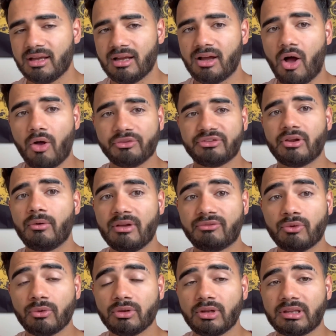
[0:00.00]
Also, if
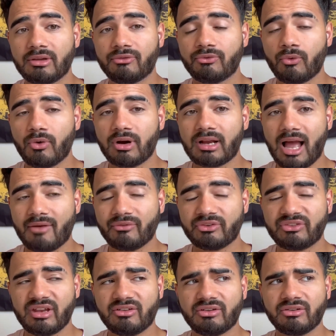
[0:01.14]
you're looking for
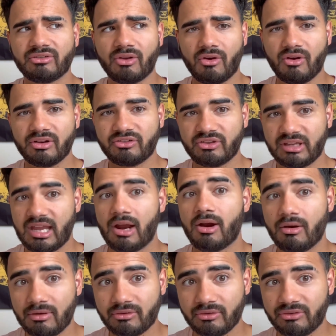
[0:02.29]
conversations on Sha'Carri
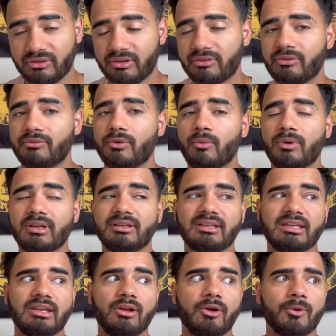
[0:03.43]
Richardson, so if you wanted to
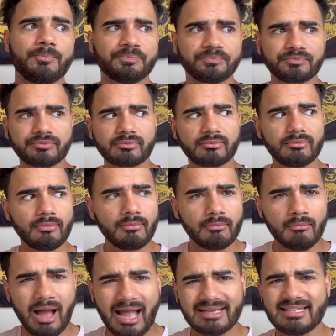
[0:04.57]
hear
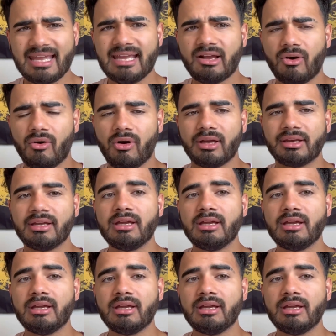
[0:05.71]
my take on